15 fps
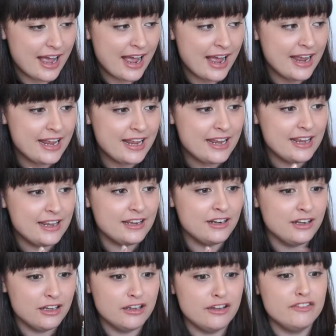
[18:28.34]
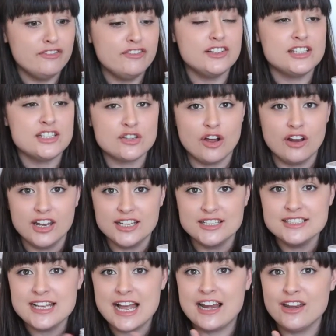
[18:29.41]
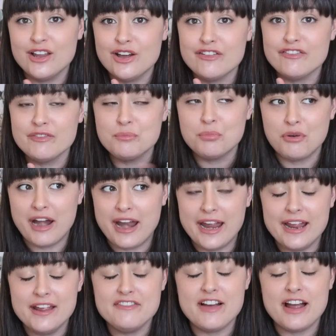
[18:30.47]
I love Scotland, I love Brave.